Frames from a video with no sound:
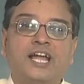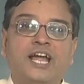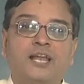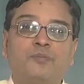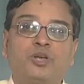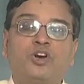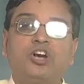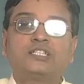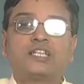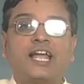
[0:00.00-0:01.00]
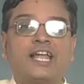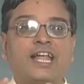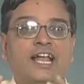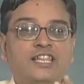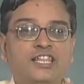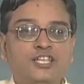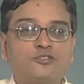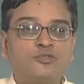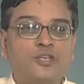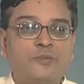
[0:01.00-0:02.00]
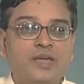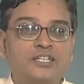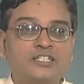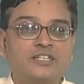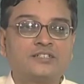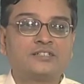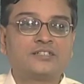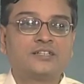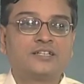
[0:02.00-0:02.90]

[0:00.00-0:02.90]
and because I get these two images